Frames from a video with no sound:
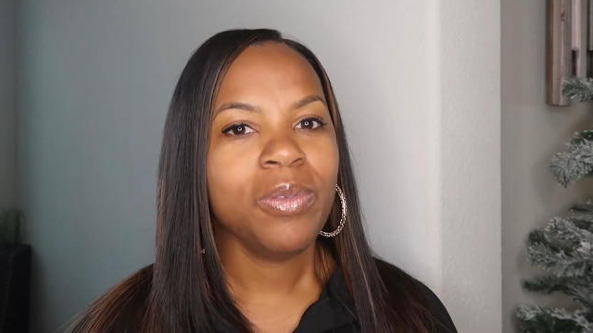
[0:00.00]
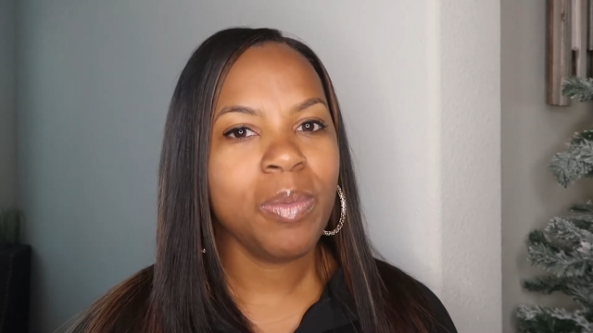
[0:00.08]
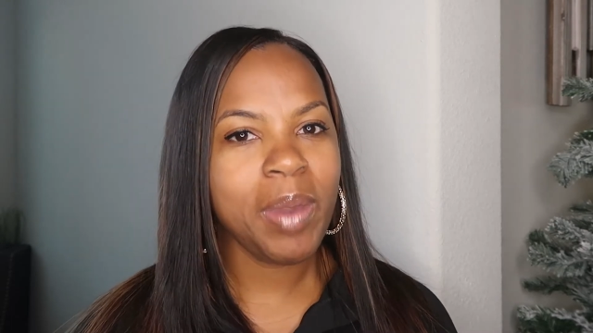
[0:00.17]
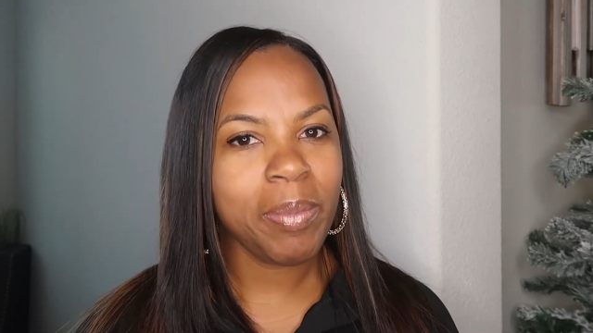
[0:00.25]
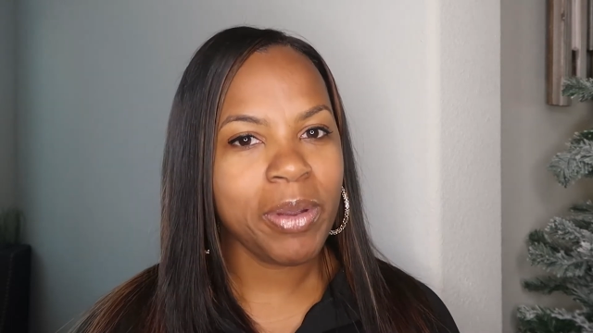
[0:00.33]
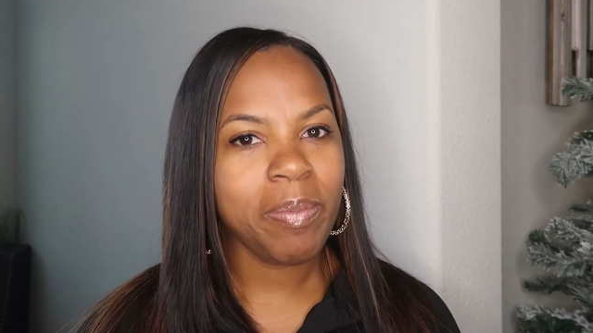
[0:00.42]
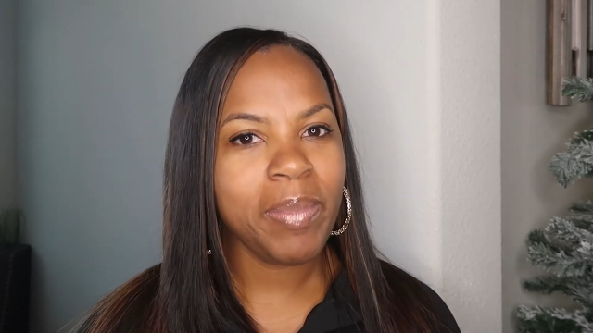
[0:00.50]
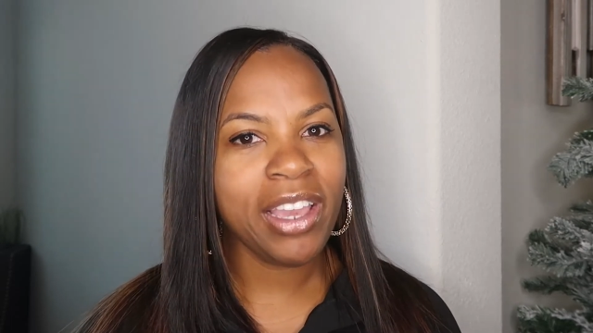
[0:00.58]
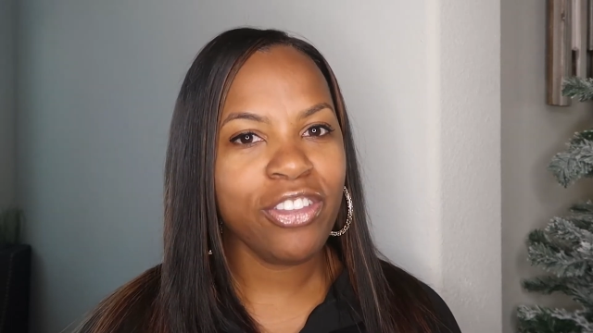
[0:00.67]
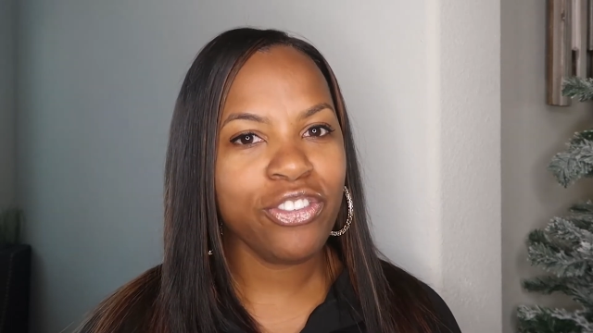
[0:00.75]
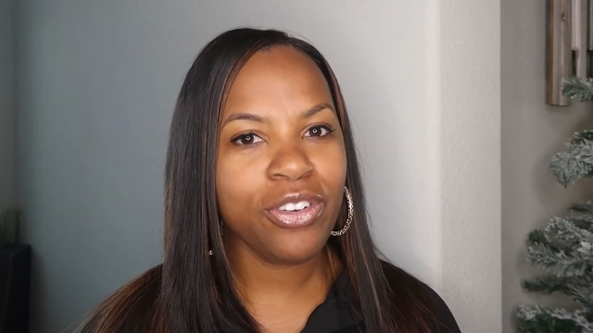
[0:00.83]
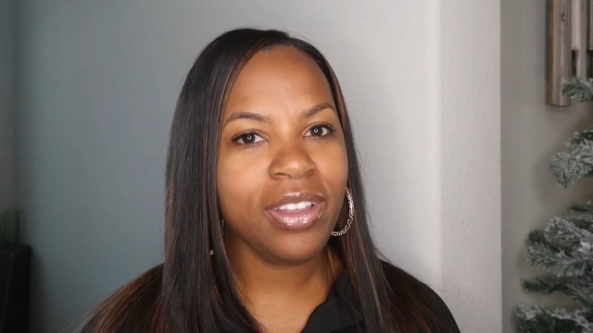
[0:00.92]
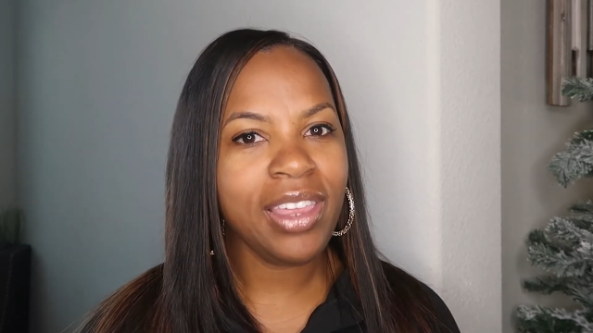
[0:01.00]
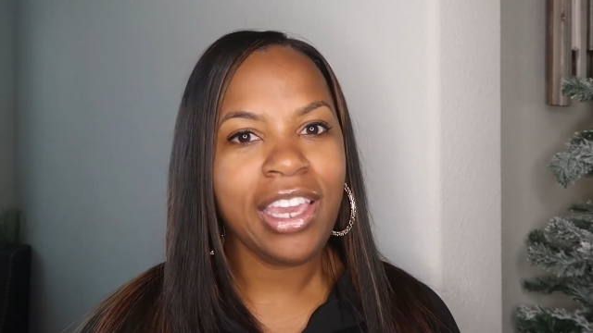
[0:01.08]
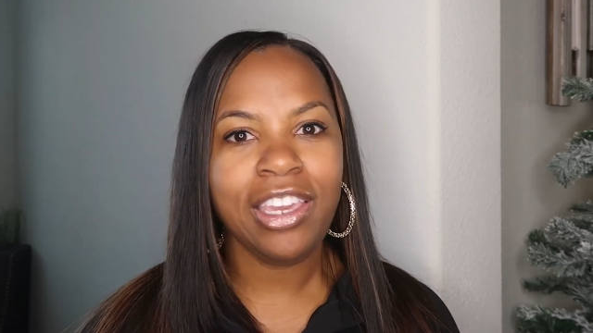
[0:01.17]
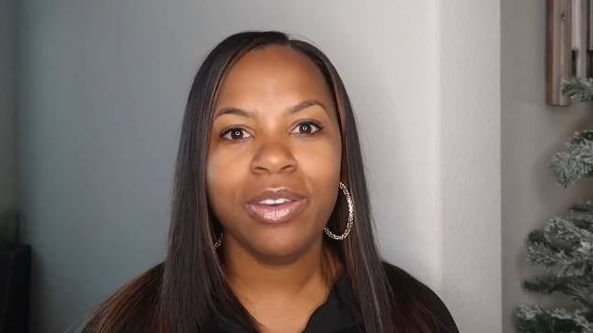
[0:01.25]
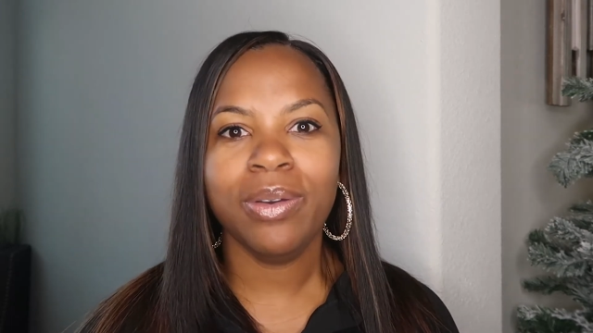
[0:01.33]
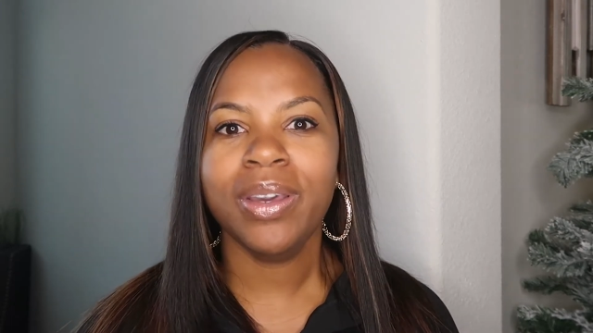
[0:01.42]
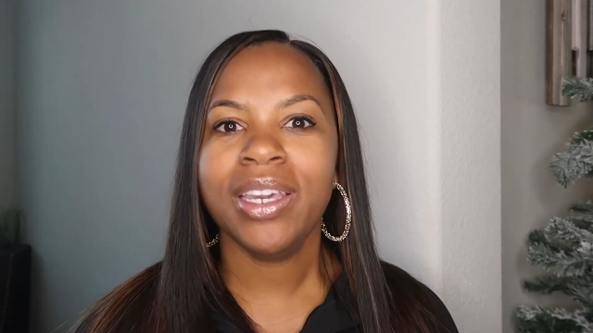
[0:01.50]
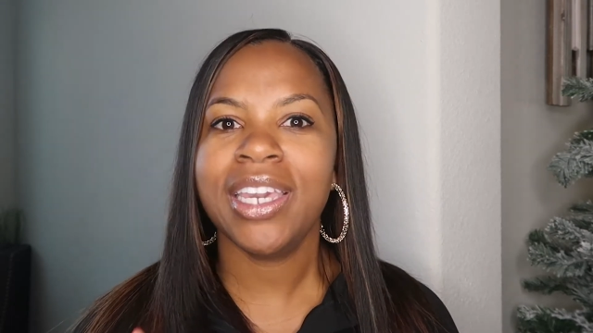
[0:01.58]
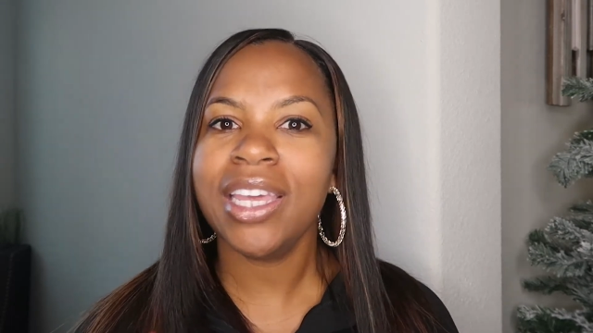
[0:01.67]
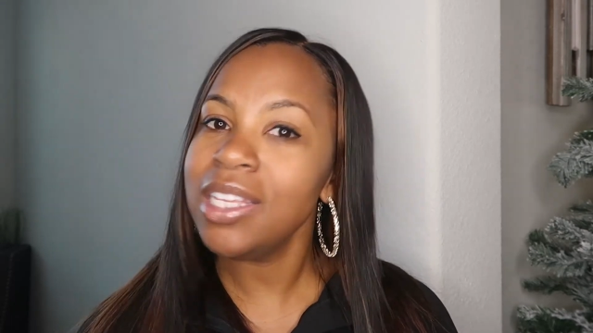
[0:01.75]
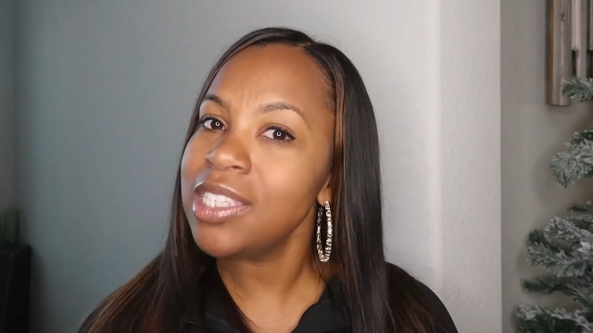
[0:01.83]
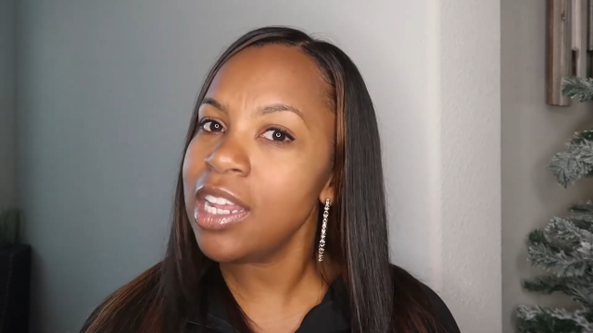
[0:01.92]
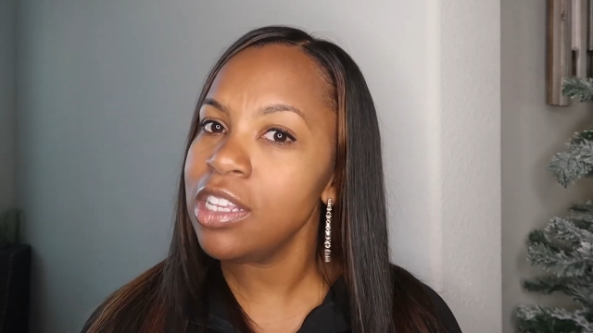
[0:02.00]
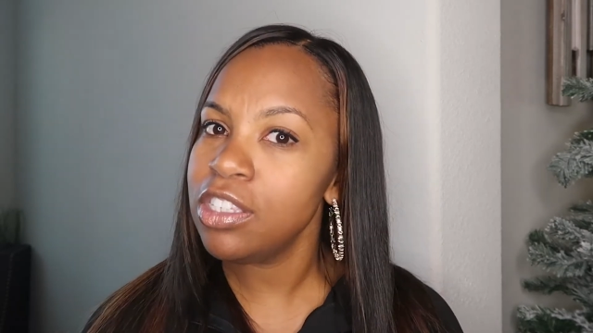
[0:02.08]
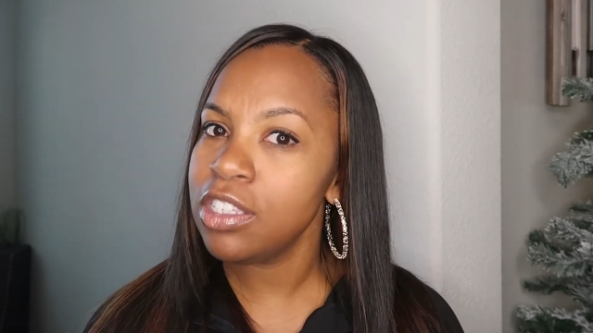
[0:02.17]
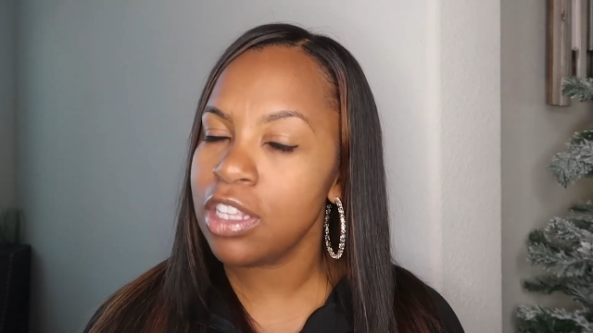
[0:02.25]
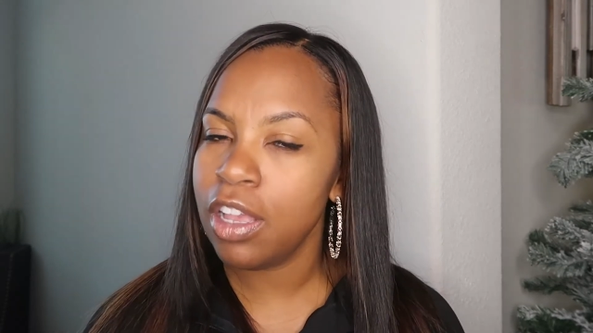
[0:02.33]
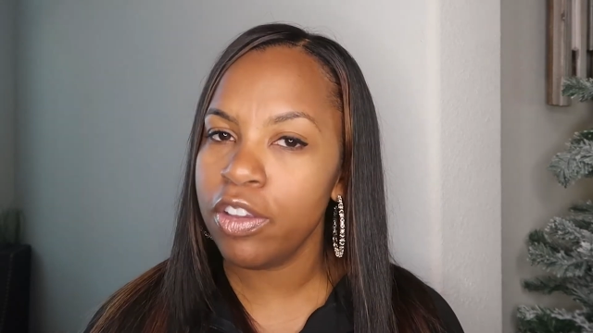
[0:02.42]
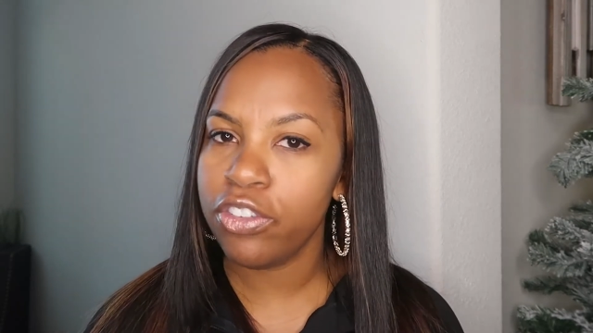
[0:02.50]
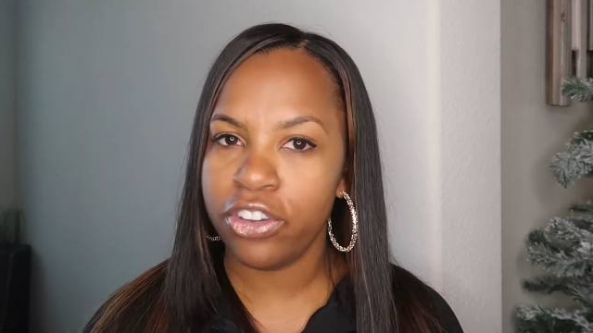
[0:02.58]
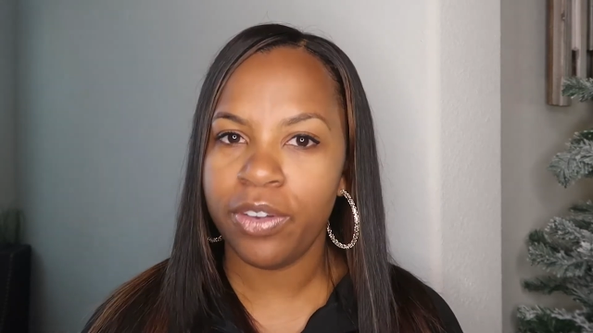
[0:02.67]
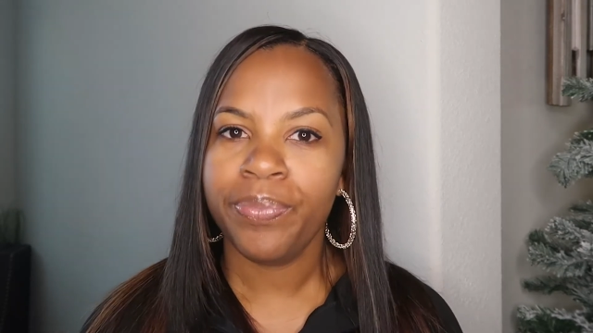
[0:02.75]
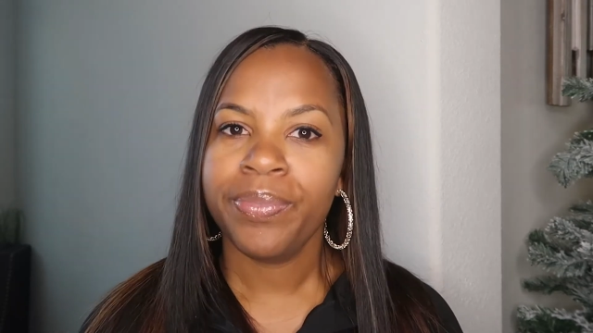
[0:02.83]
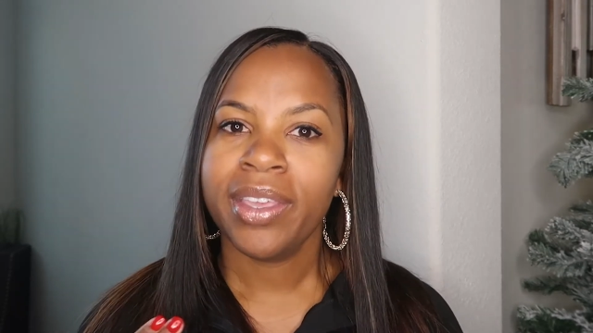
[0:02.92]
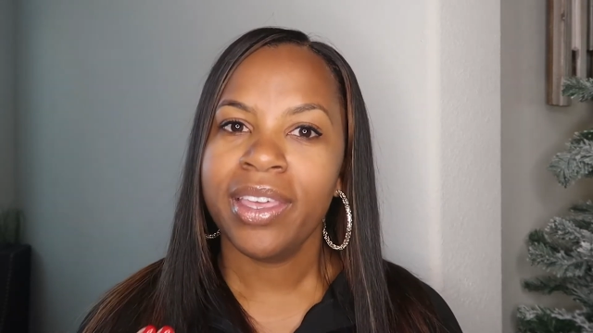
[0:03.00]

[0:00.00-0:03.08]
remember, make sure that you get a seller's disclosure,